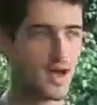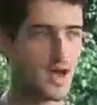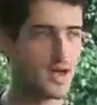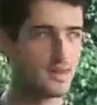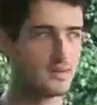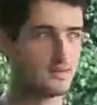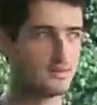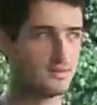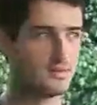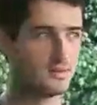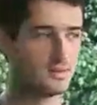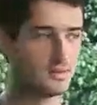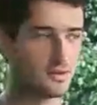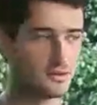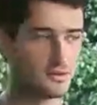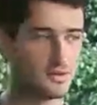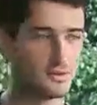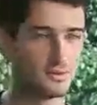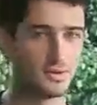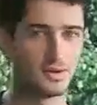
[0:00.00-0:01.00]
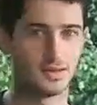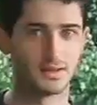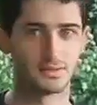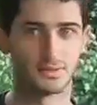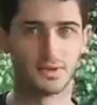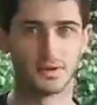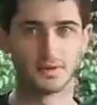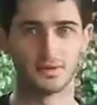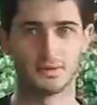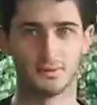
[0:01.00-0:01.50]
And lottery winners,
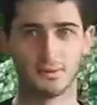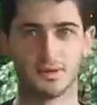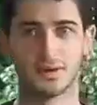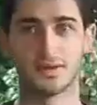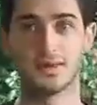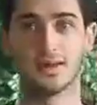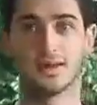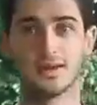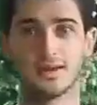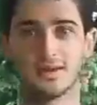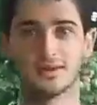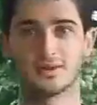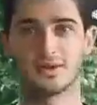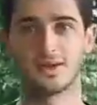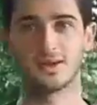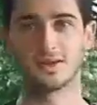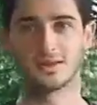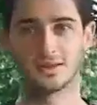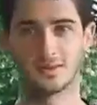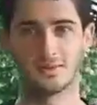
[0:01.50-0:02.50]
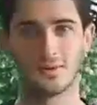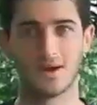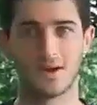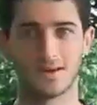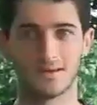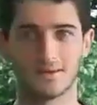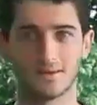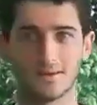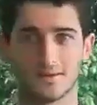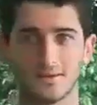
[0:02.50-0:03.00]
what are they training their
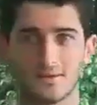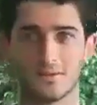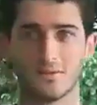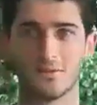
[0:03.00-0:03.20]
mind